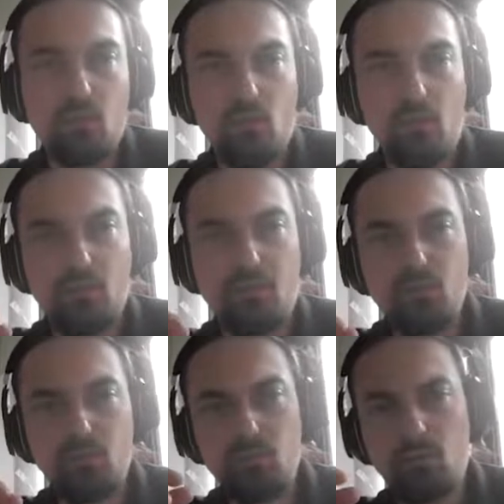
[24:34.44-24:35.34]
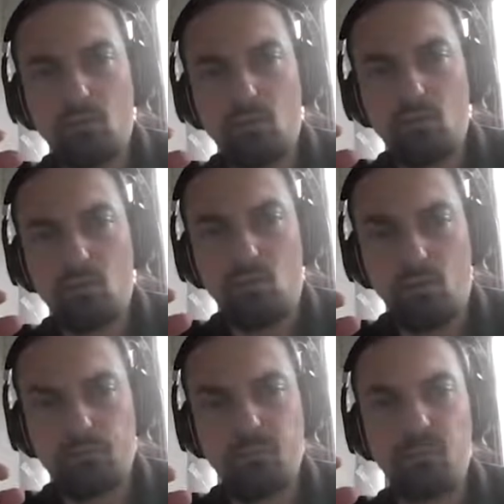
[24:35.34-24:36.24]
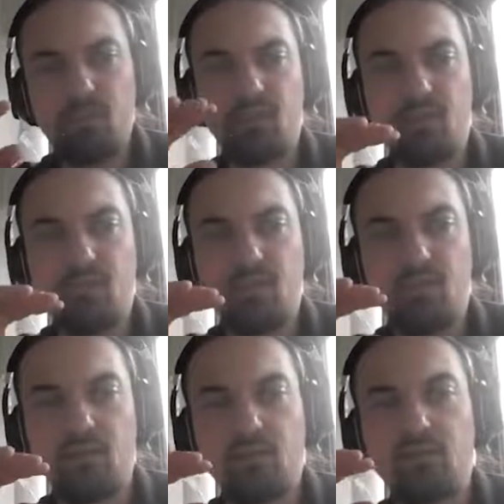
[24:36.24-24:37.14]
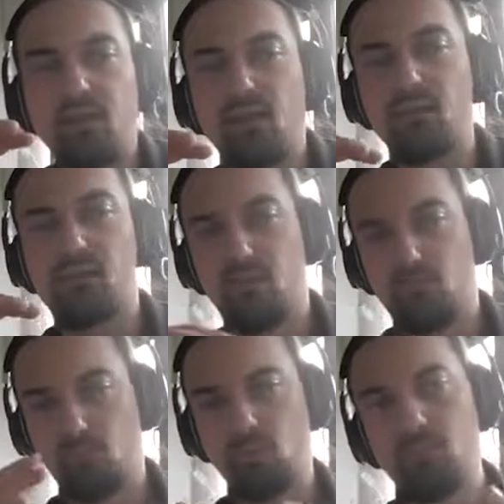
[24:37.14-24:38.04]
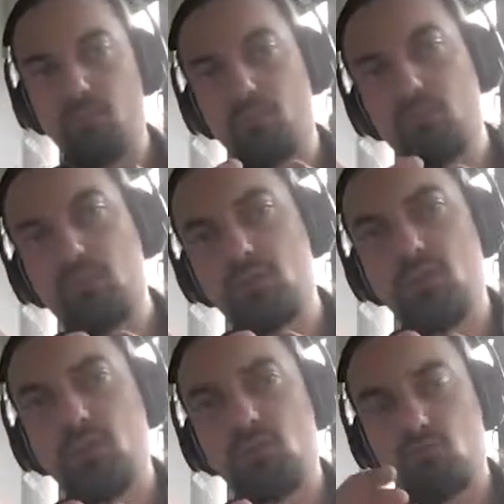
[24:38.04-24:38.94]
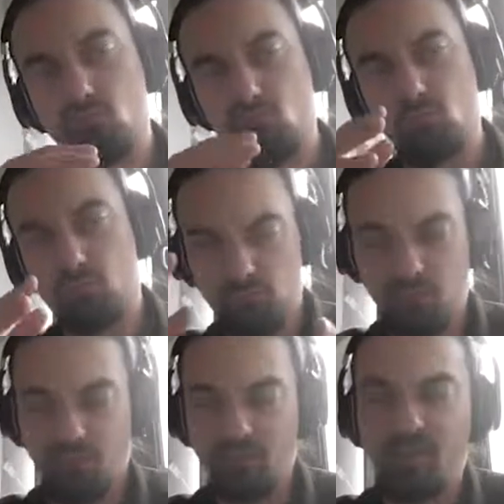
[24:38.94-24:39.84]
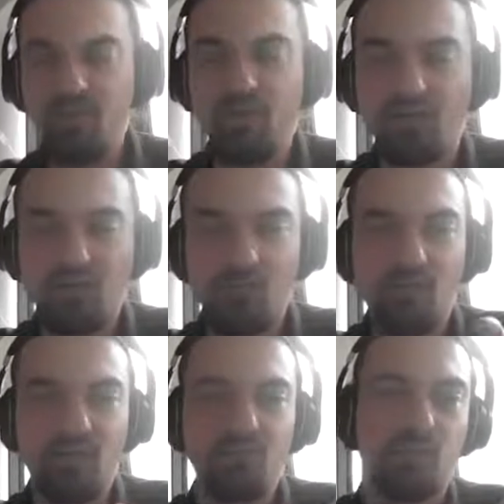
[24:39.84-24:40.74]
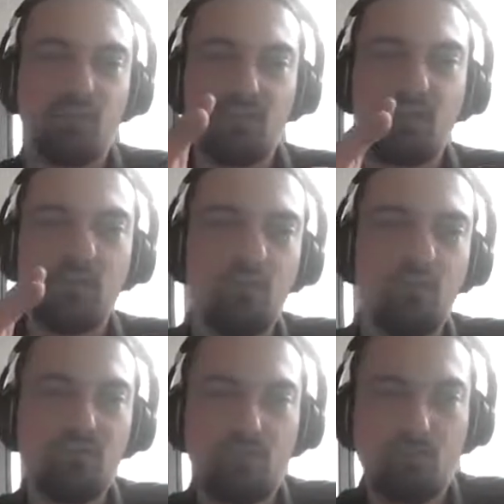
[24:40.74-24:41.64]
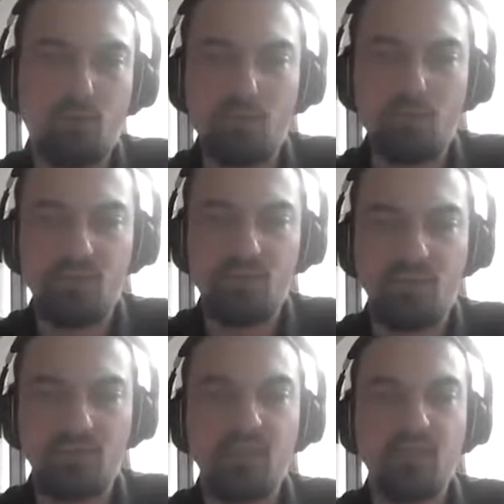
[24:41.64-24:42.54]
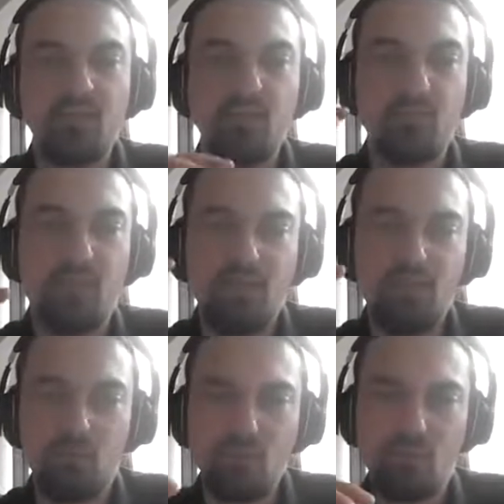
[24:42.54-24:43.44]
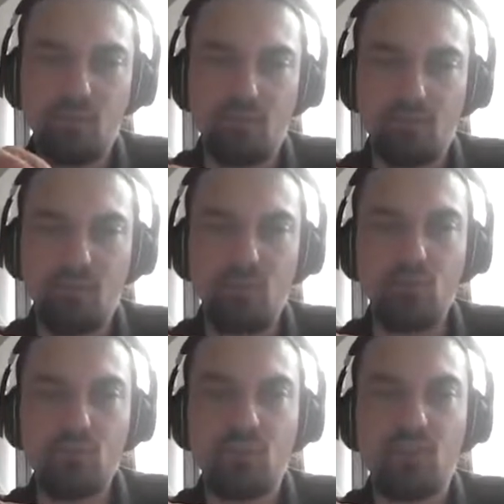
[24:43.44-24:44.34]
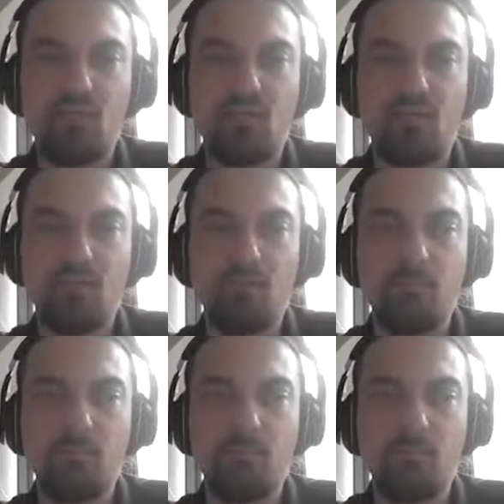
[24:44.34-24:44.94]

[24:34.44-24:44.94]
Now in quantum optics, there are some problems, like in every other platform, but here one of the problems is that the main sources that you use are